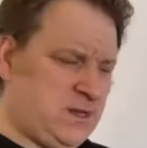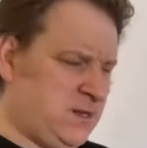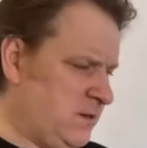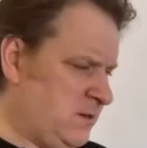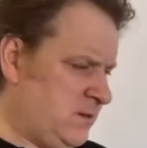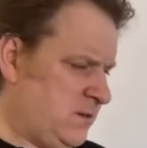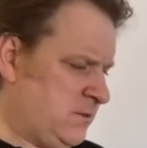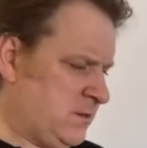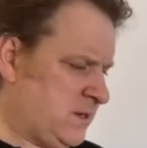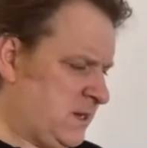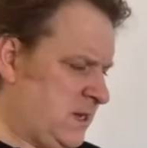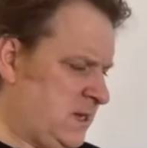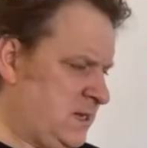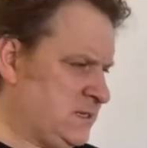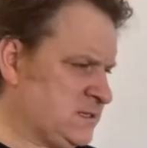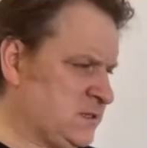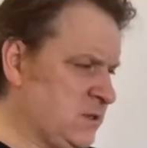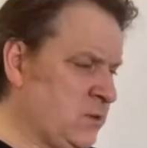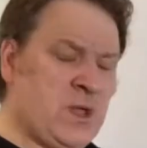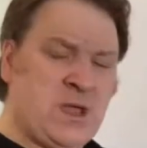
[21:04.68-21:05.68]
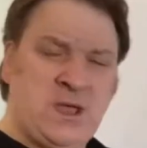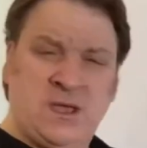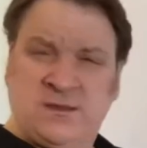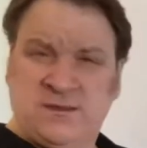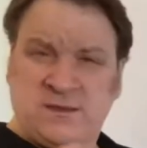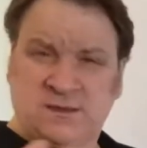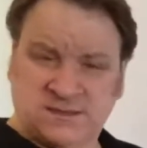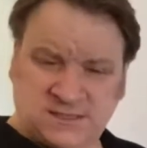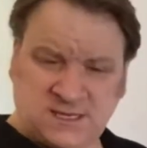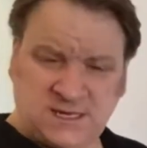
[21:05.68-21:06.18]
good. Okay, so
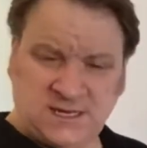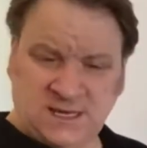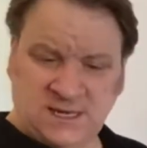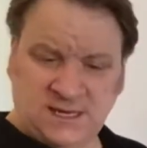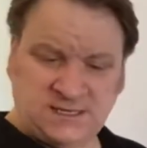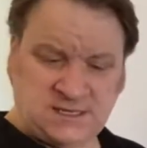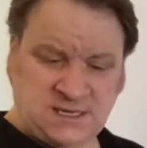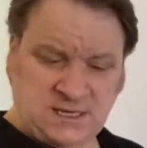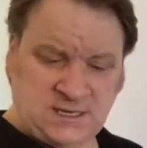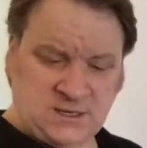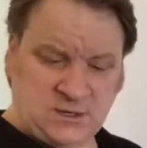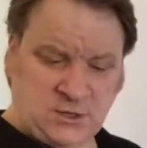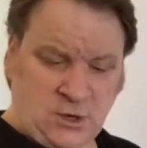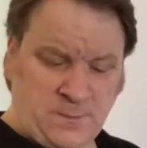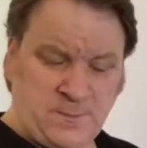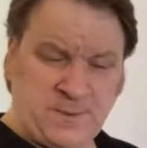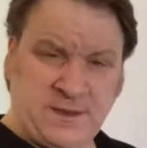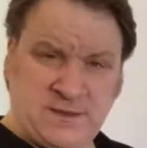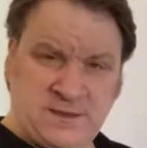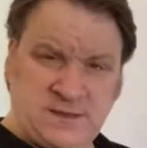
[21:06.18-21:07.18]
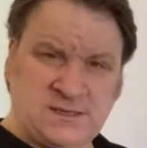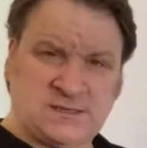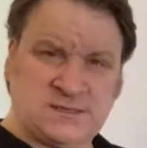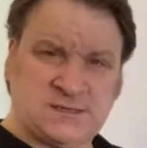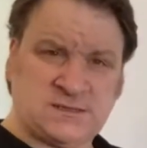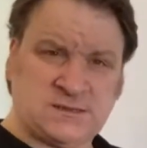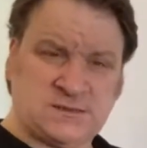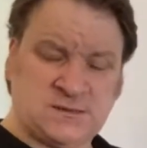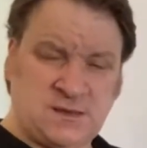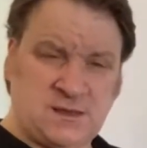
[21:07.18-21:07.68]
they'll say, Can I take a copy of
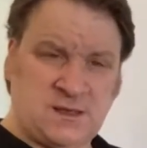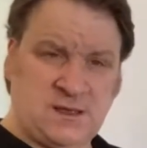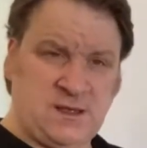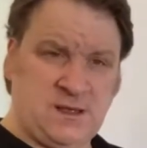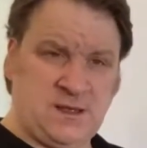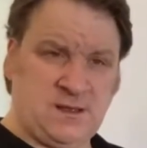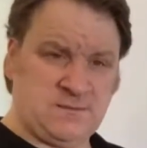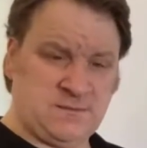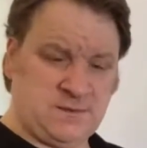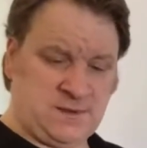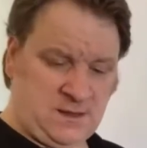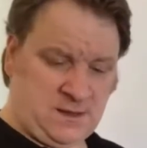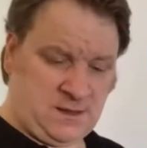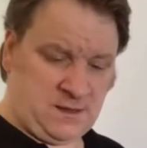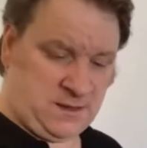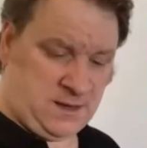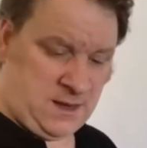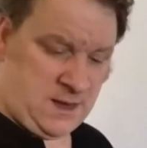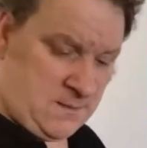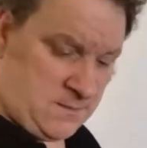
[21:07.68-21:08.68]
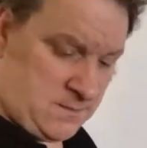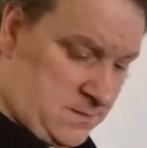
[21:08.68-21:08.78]
this? And uh, yeah,